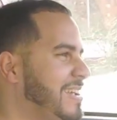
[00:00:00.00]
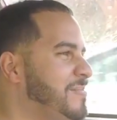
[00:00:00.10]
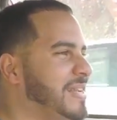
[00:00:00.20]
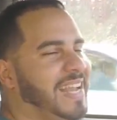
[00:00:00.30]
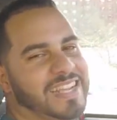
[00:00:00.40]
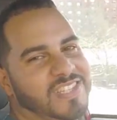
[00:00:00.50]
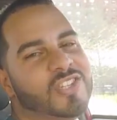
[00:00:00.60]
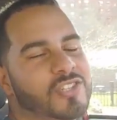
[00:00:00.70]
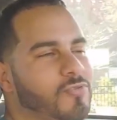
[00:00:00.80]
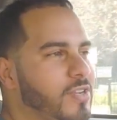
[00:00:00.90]
But nah, she
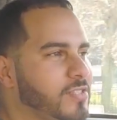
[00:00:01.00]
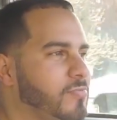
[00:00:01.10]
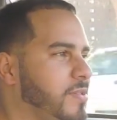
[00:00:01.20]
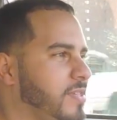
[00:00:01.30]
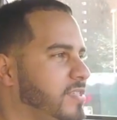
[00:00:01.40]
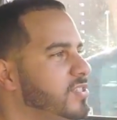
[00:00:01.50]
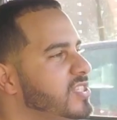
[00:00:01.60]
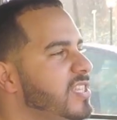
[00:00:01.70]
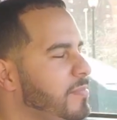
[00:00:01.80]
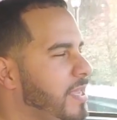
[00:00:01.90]
just wanted to
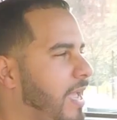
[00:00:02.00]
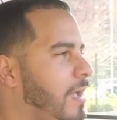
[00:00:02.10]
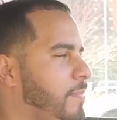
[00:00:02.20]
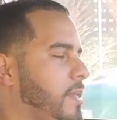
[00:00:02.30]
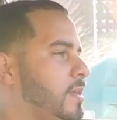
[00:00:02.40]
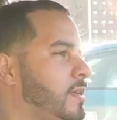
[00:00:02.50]
see me happy.